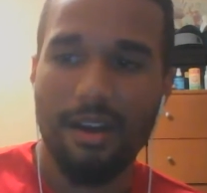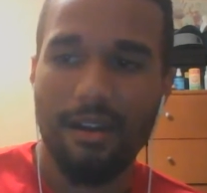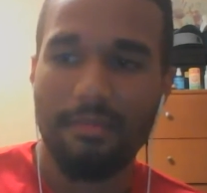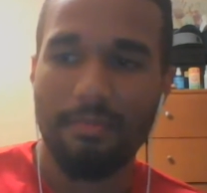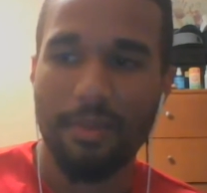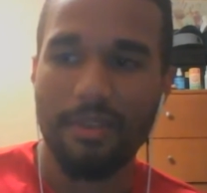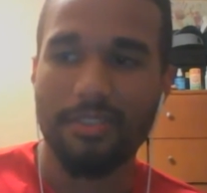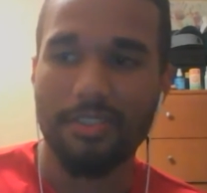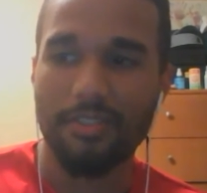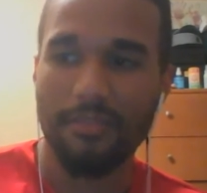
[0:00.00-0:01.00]

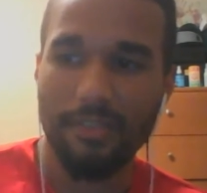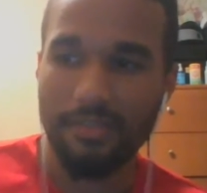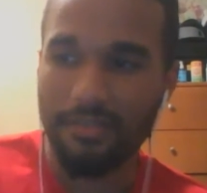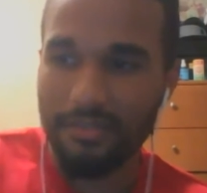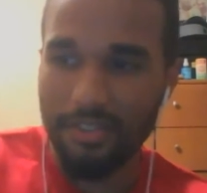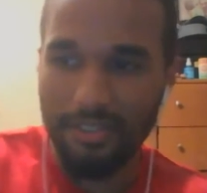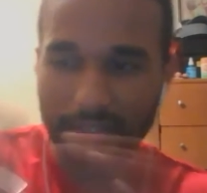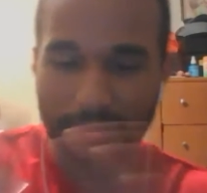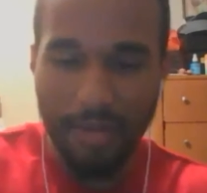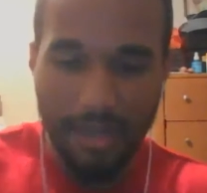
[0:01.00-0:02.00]
But just
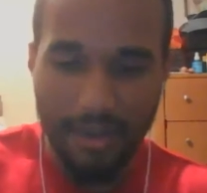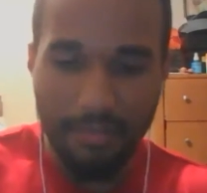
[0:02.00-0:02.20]
to break it